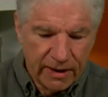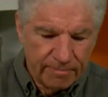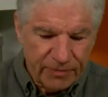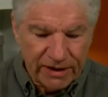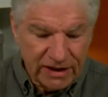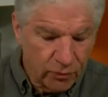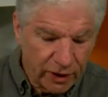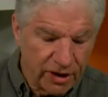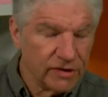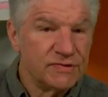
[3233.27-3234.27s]
I did what
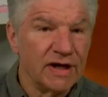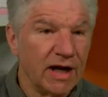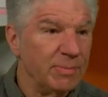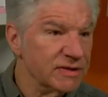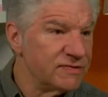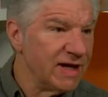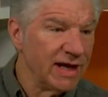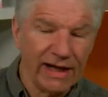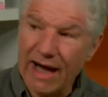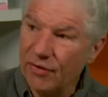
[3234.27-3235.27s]
Doug said. I've been
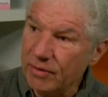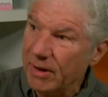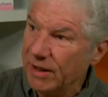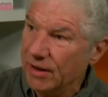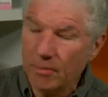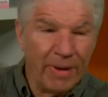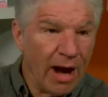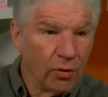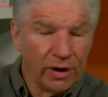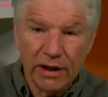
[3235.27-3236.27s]
standing out in my little
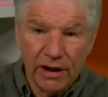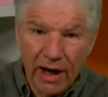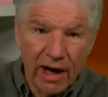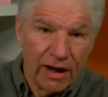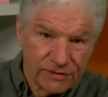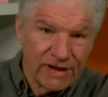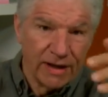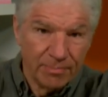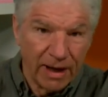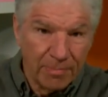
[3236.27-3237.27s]
balcony uh, outside
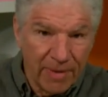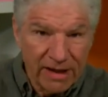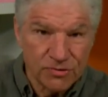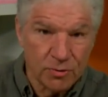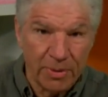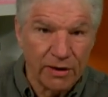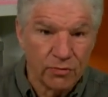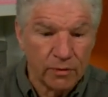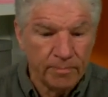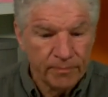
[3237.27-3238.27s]
my master
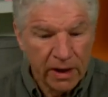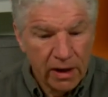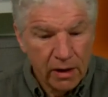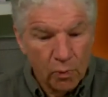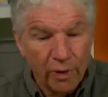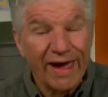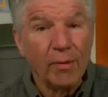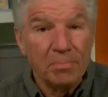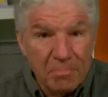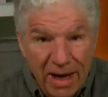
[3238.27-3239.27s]
bedroom without
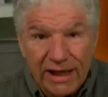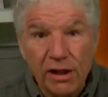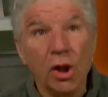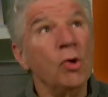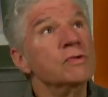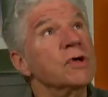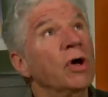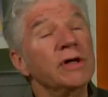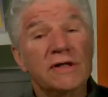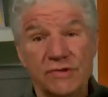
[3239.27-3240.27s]
many clothes on because